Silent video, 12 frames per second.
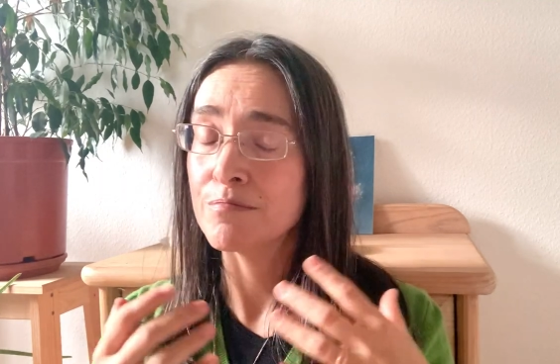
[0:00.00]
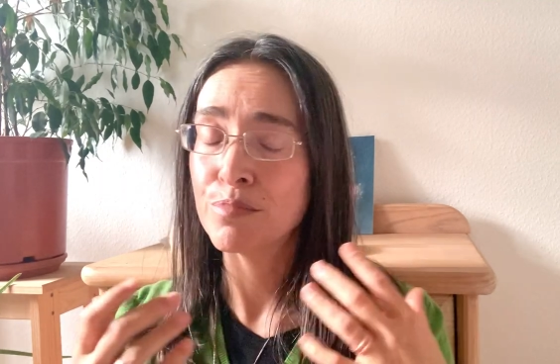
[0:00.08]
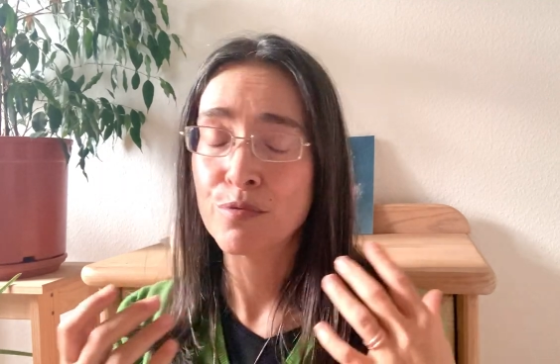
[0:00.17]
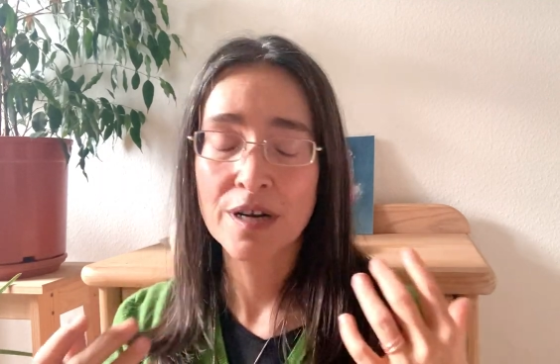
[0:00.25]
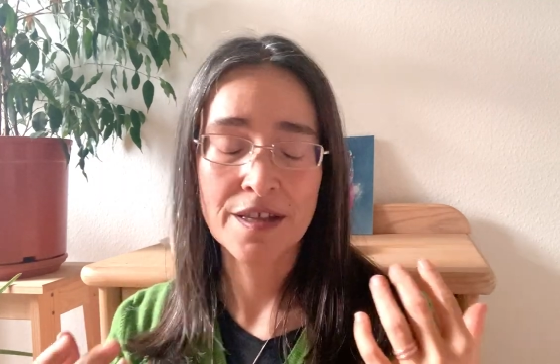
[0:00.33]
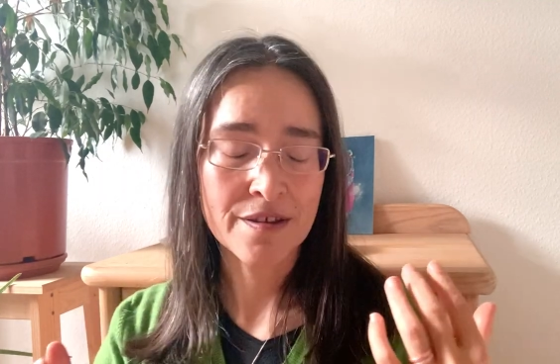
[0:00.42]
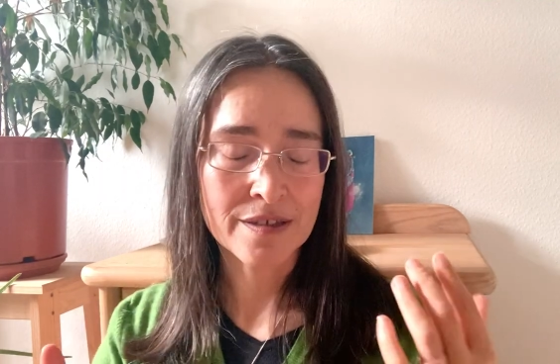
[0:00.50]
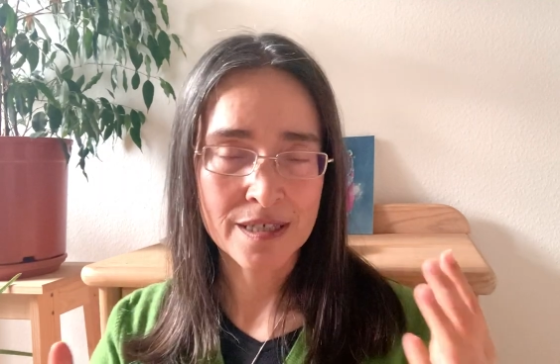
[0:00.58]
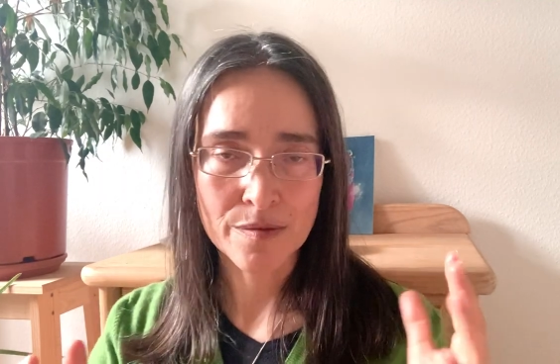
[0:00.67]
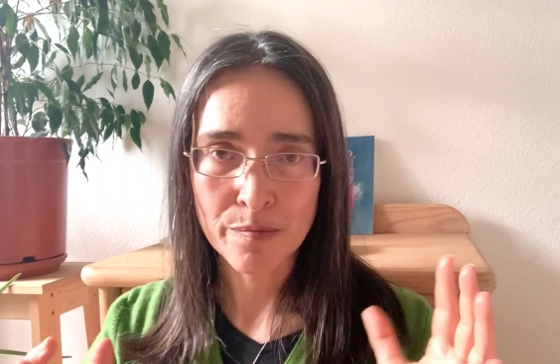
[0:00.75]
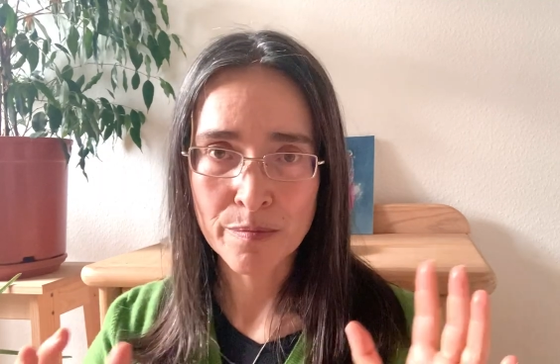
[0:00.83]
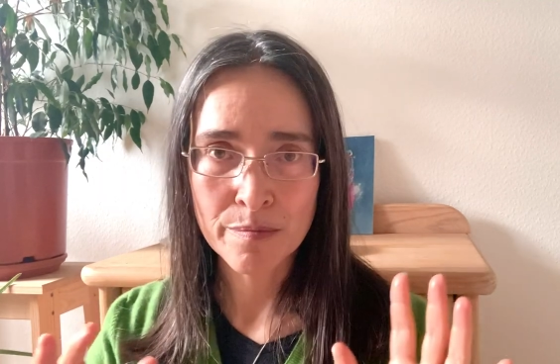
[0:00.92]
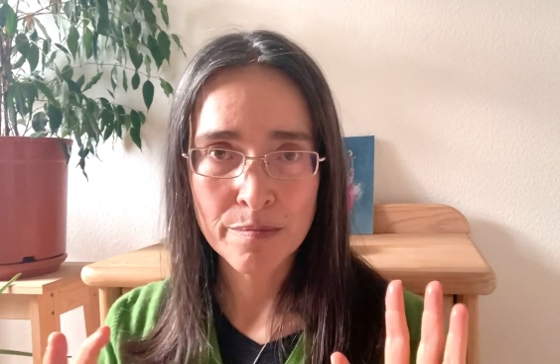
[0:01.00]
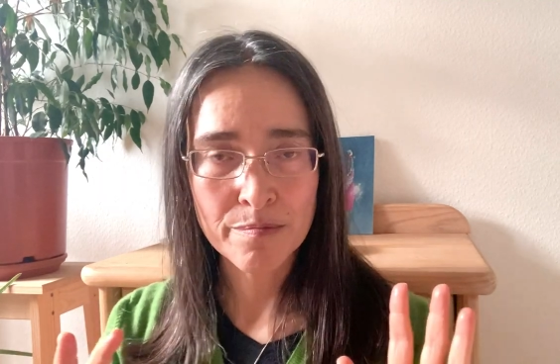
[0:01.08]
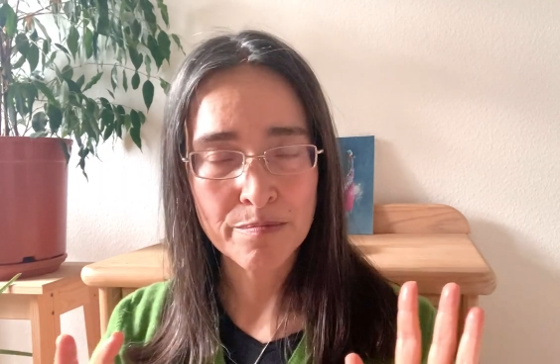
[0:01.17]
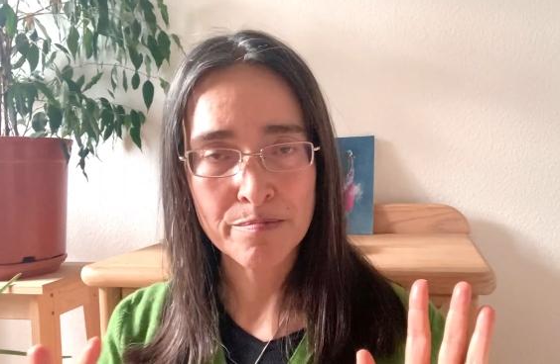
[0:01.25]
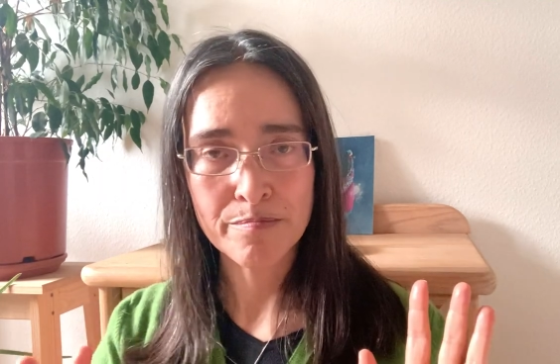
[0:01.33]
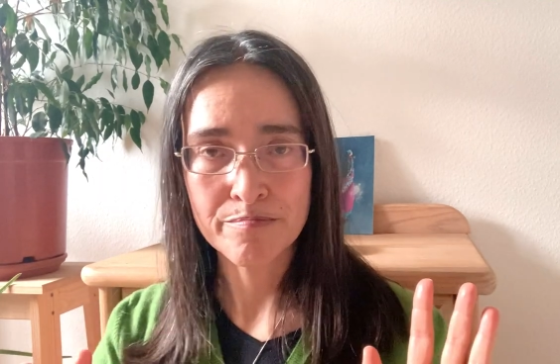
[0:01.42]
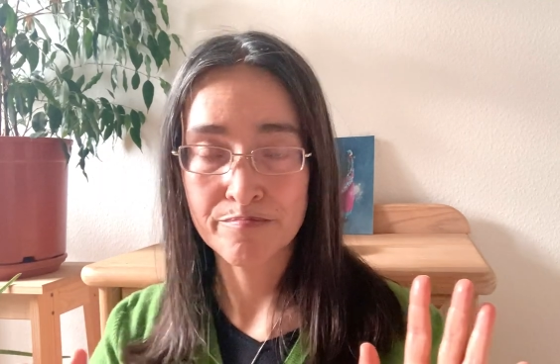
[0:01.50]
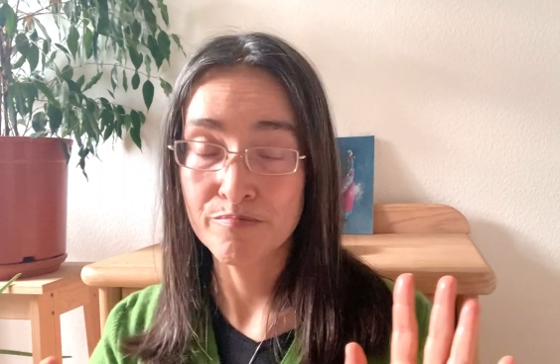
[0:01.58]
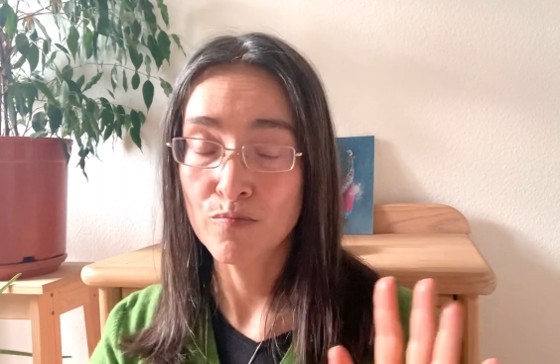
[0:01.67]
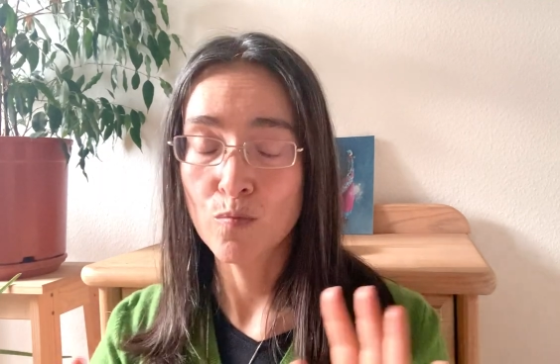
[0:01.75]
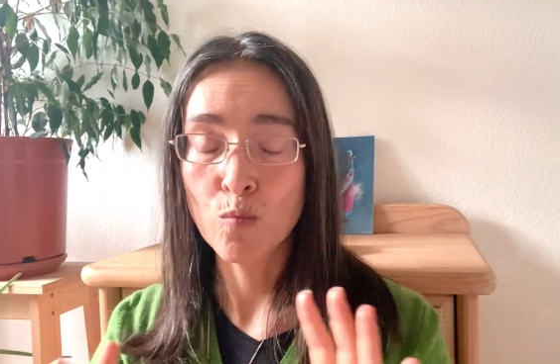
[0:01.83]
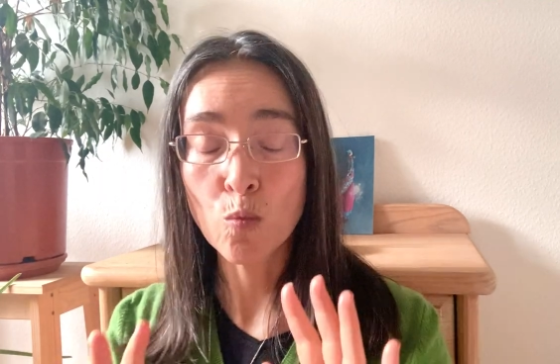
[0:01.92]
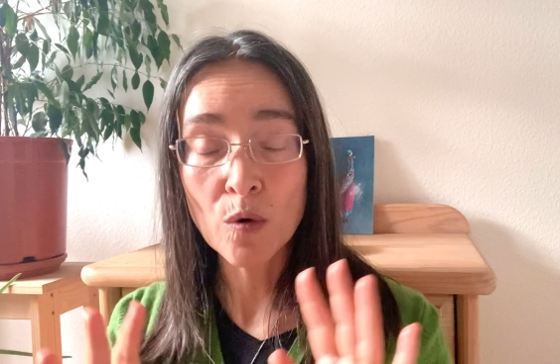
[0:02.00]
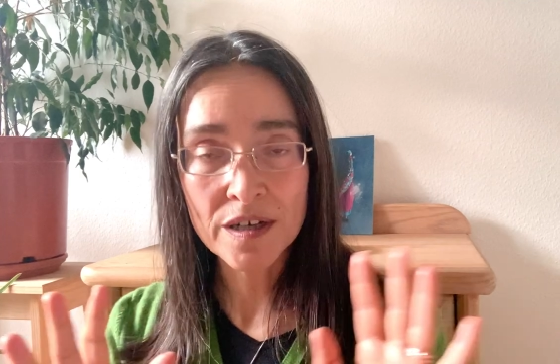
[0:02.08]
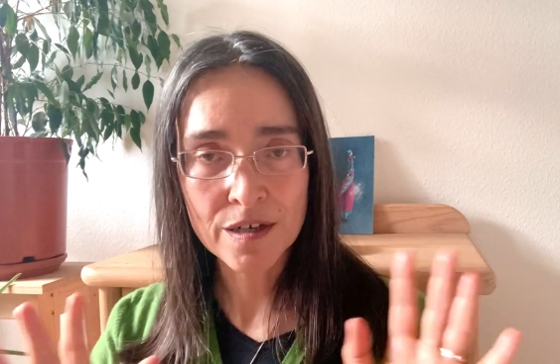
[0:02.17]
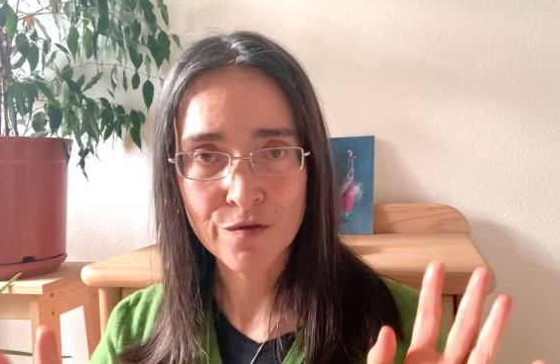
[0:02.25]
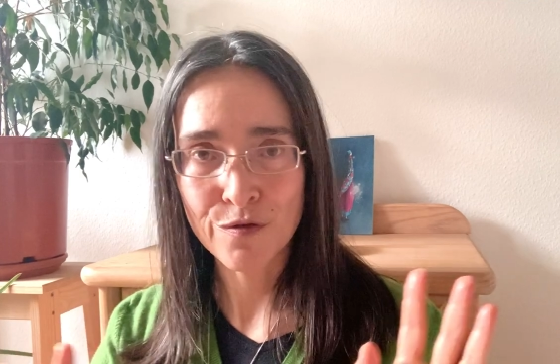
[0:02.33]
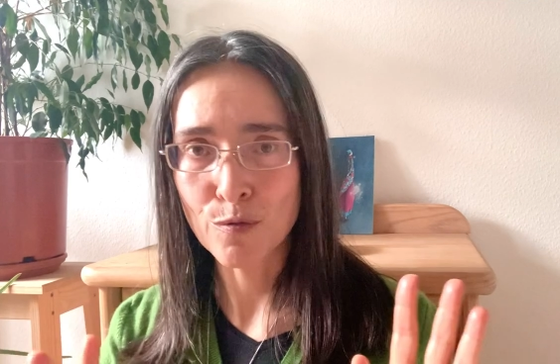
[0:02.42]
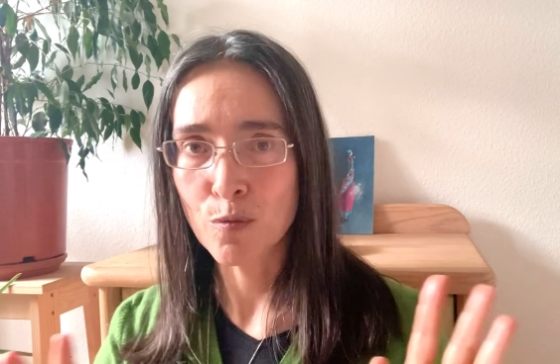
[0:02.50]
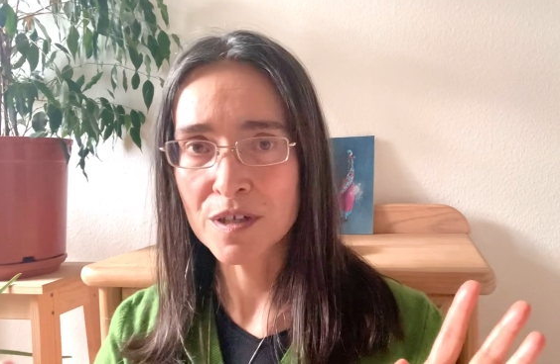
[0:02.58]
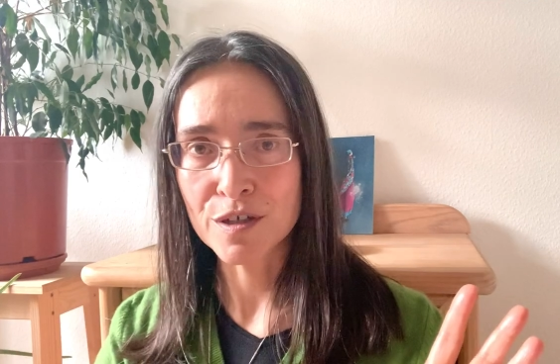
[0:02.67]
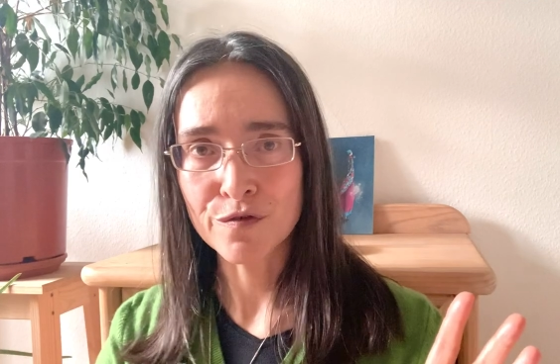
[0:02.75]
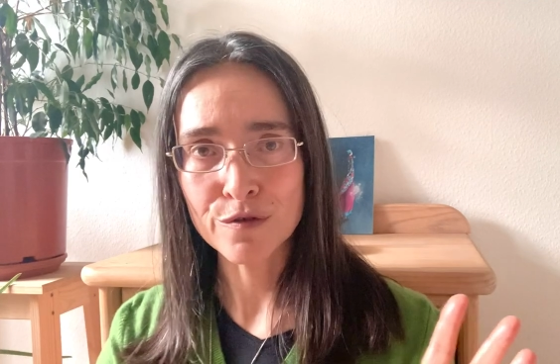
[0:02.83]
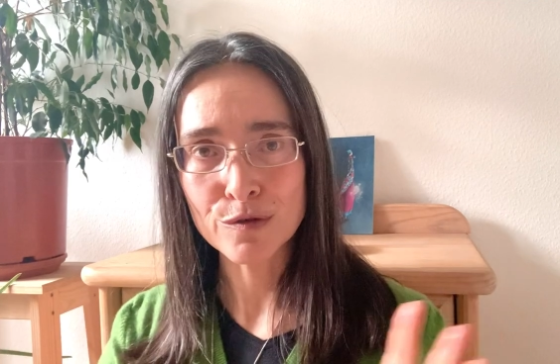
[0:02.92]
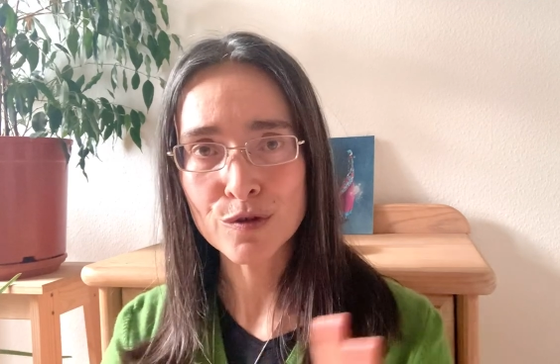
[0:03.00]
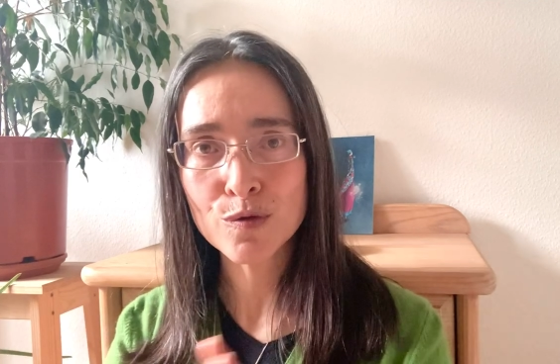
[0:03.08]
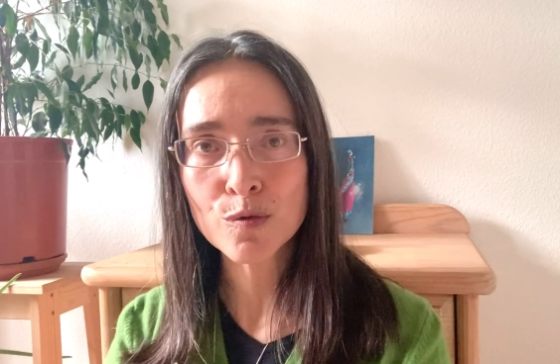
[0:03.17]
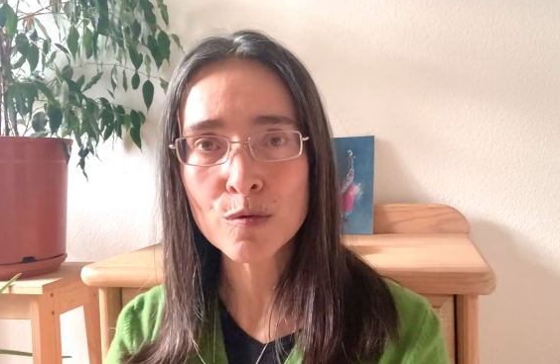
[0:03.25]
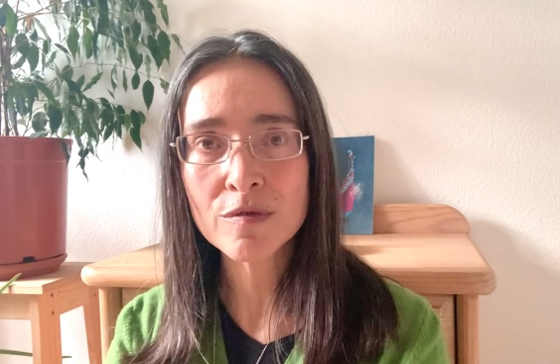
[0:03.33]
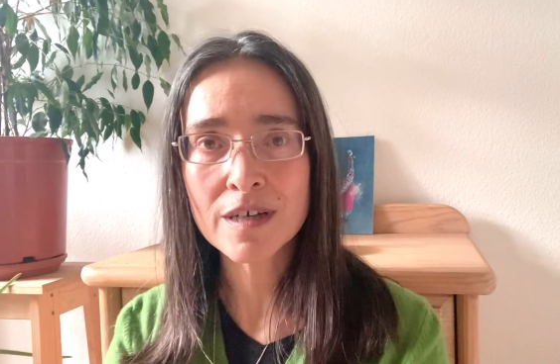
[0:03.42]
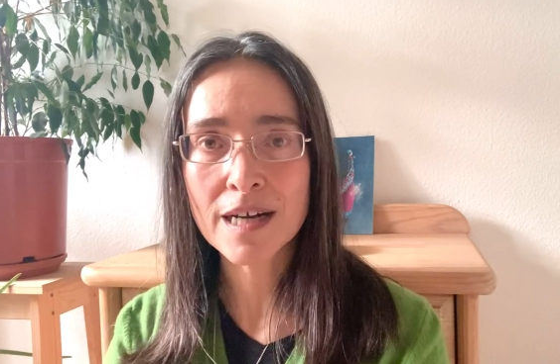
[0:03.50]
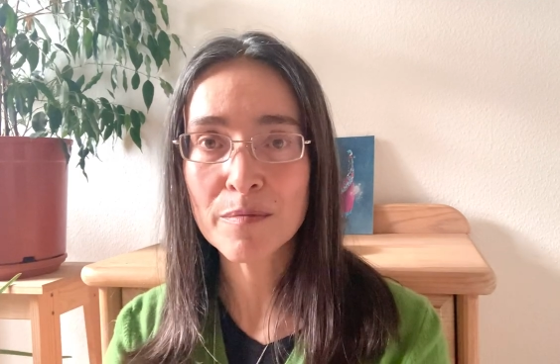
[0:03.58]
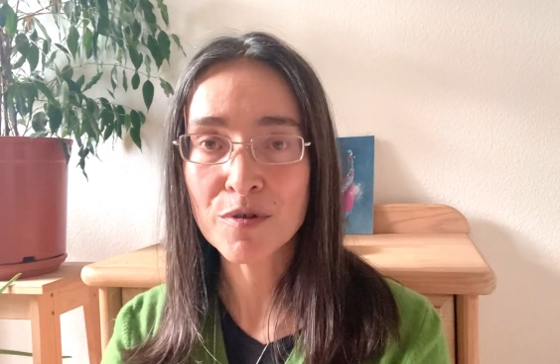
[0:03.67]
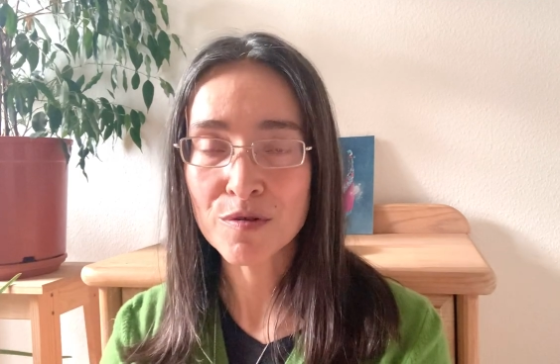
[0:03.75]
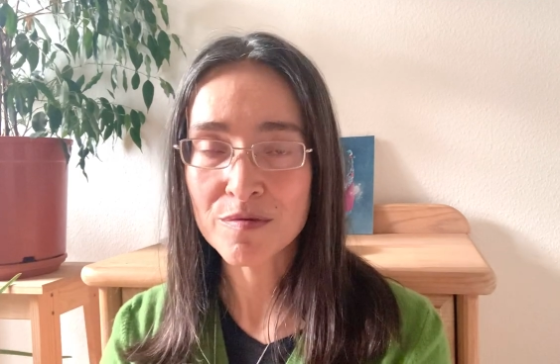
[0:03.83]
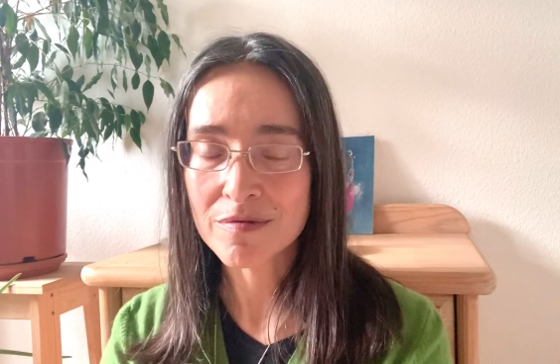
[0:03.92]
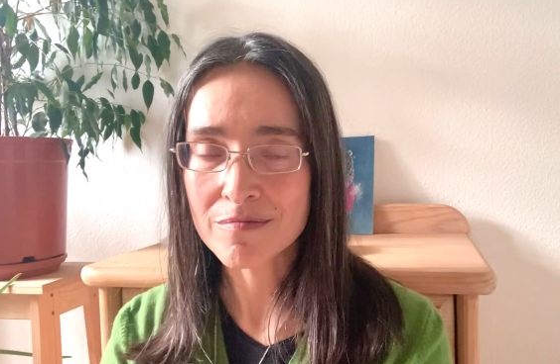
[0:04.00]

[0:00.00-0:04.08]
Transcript: Breath is a wonderful, wonderful tool that I'm